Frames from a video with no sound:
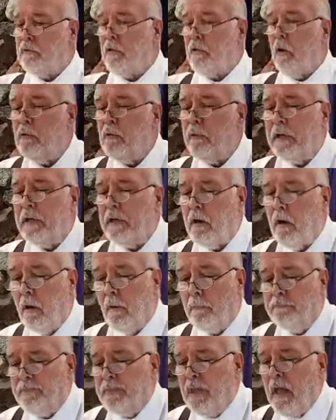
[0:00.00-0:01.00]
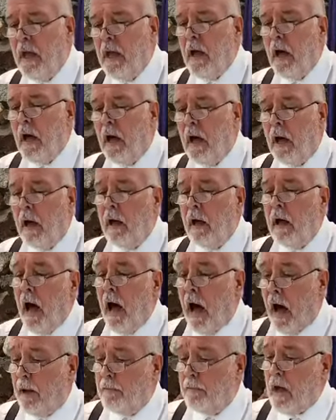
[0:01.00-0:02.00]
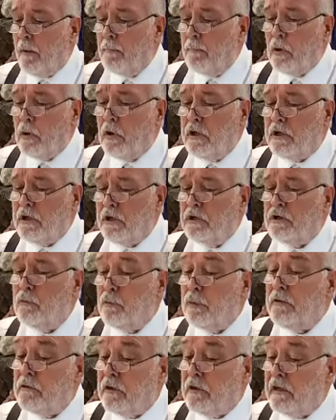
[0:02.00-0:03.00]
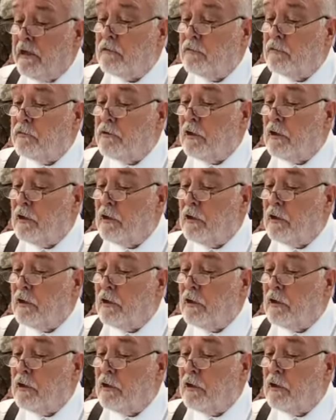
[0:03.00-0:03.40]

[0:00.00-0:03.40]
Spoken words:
So here we go. I'm going to just read this